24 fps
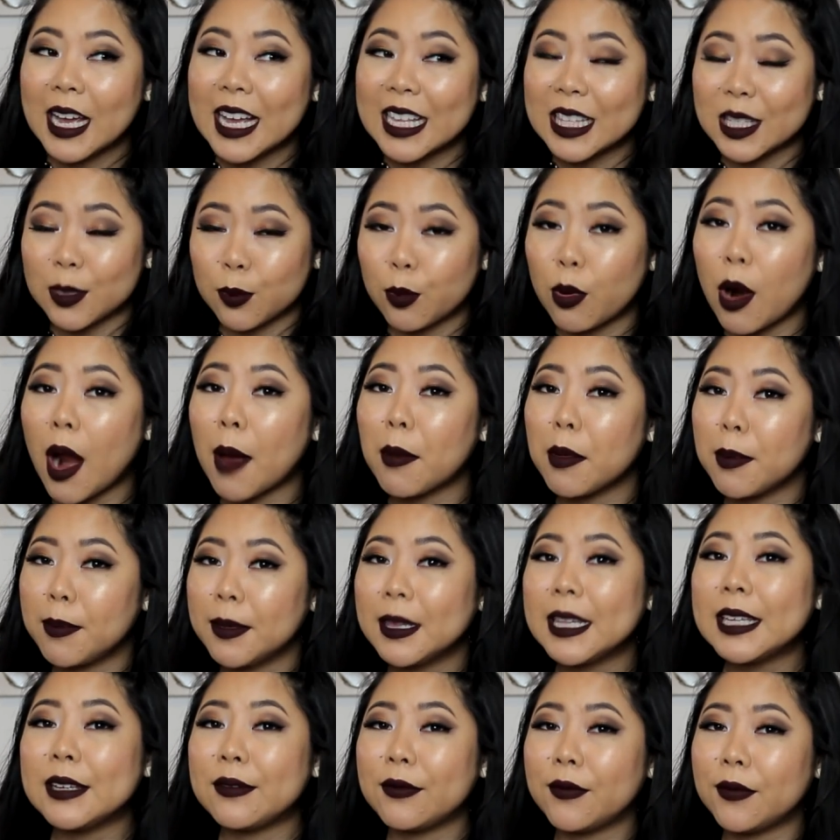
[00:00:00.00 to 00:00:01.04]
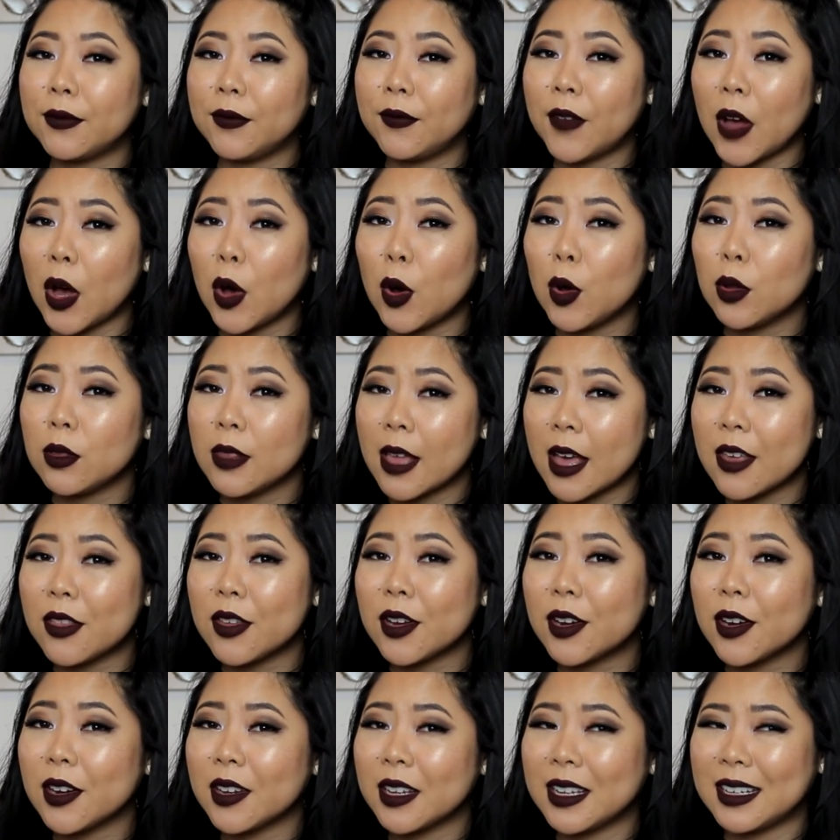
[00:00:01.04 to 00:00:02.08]
It's probably faux
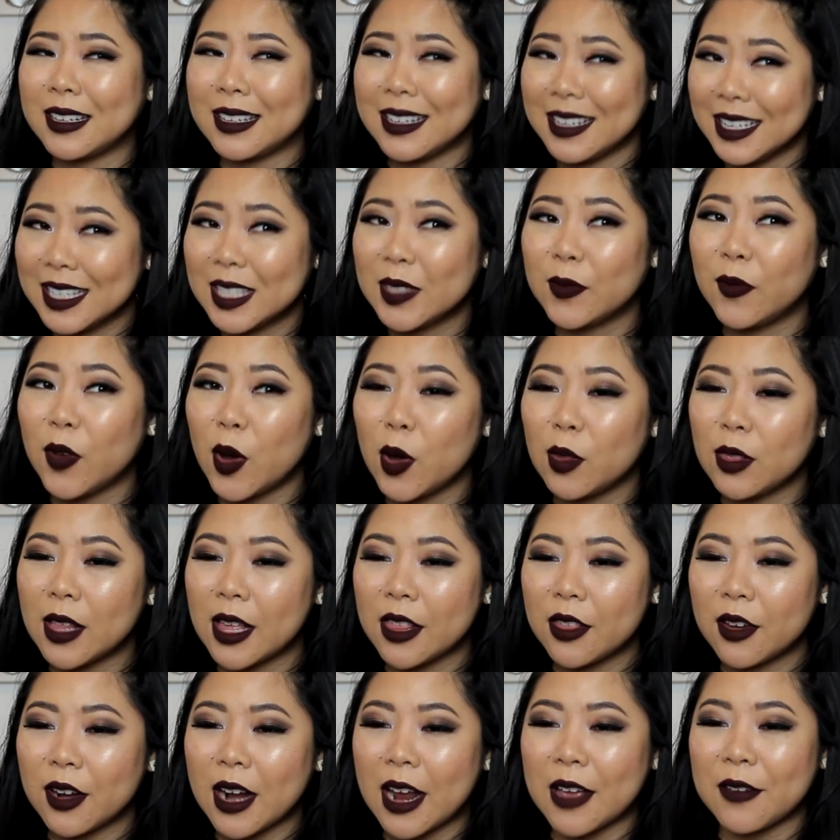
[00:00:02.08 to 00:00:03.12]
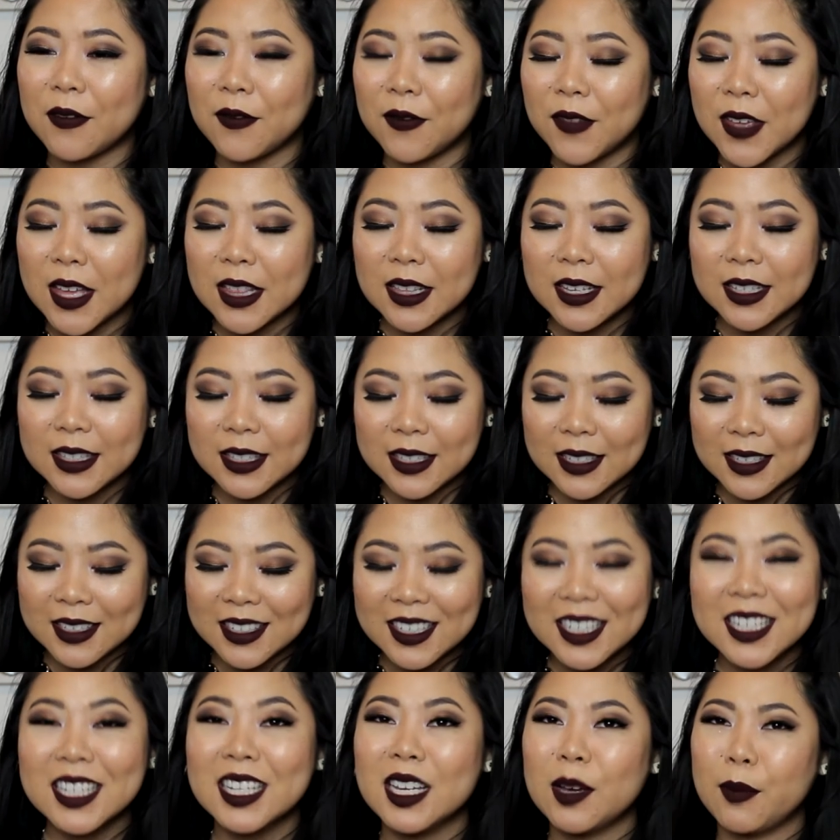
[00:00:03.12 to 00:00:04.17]
leather. It is faux leather. I feel it,
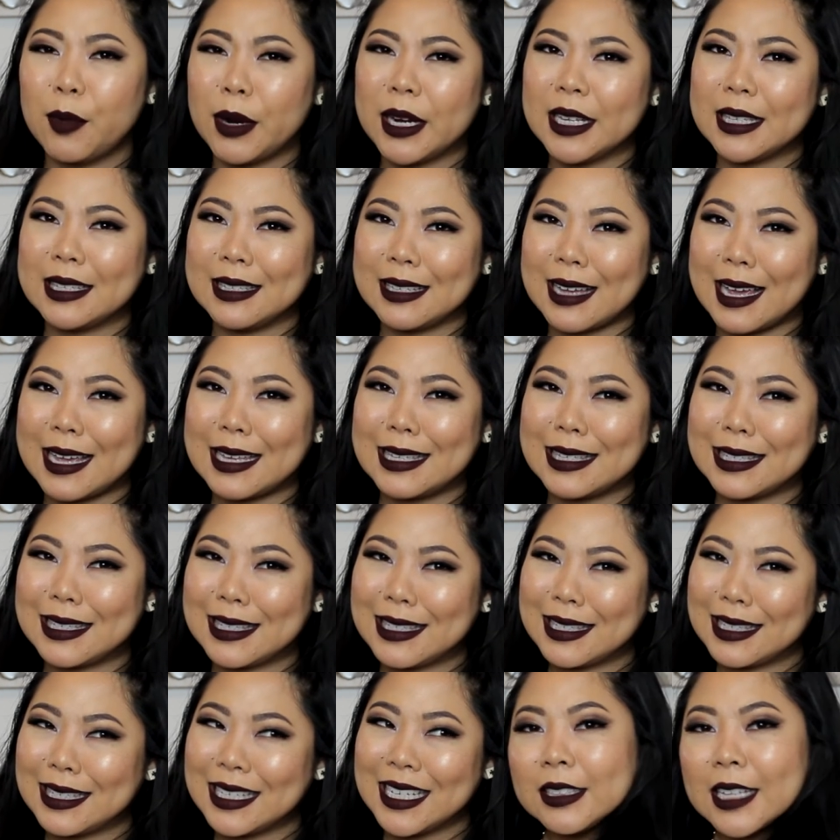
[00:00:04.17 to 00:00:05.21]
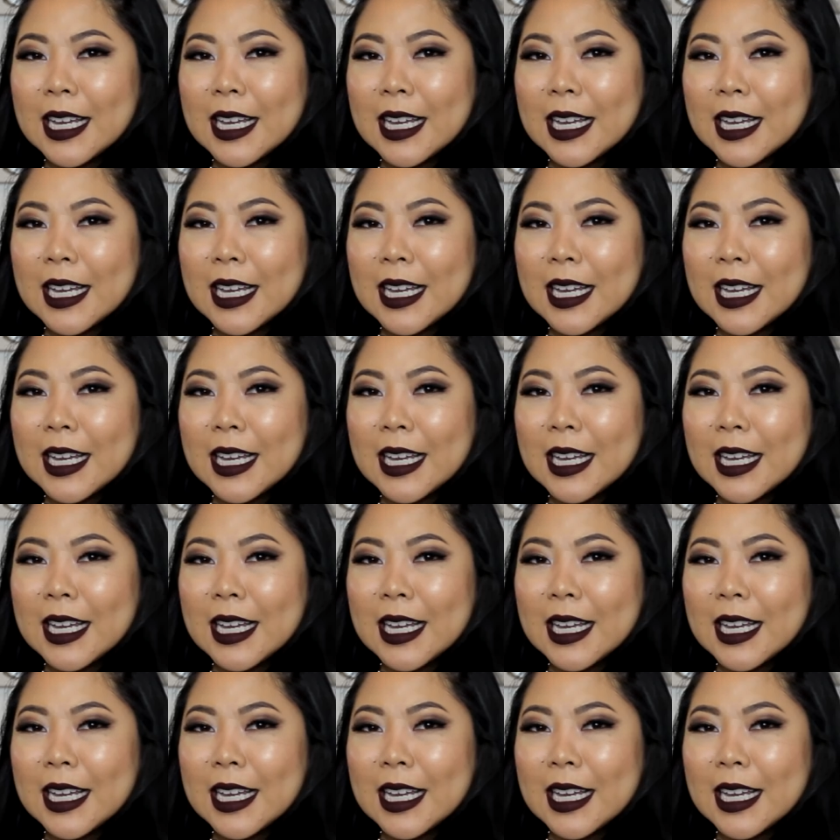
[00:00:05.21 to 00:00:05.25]
but it's nice.